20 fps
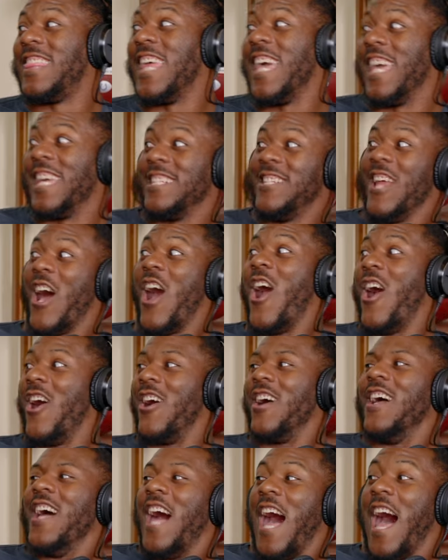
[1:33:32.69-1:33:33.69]
think
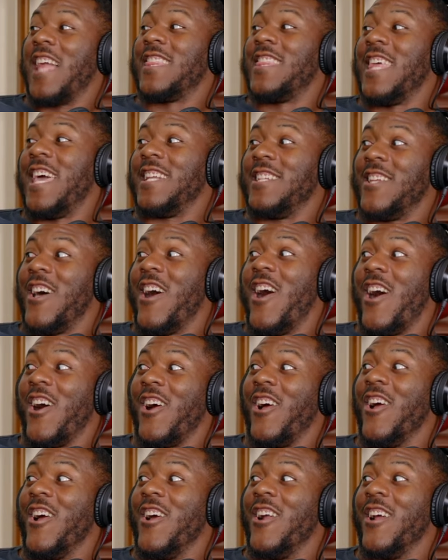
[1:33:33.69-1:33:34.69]

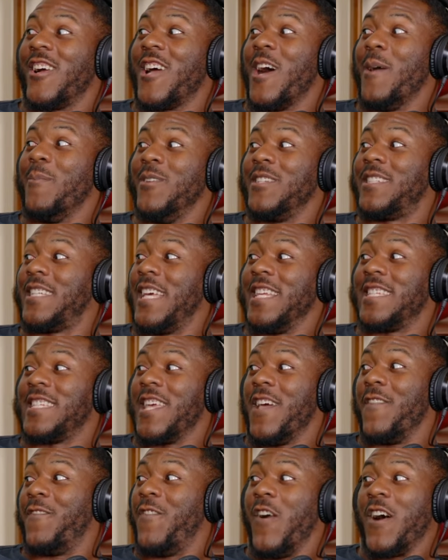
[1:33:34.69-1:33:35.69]
dog heard a couple of shit and
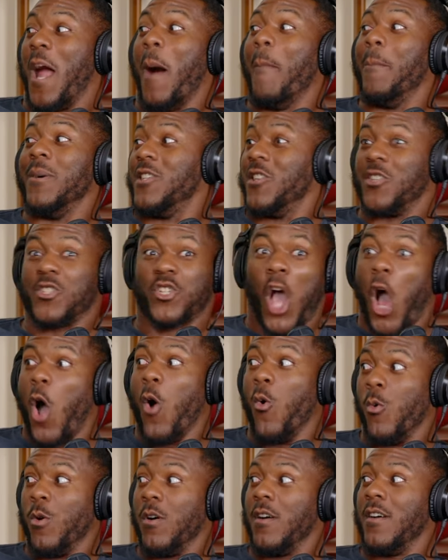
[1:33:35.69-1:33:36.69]
said, "Fuck, I'm gonna just
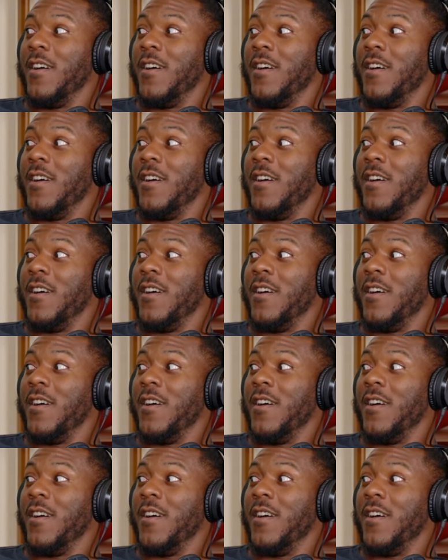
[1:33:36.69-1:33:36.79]
go." And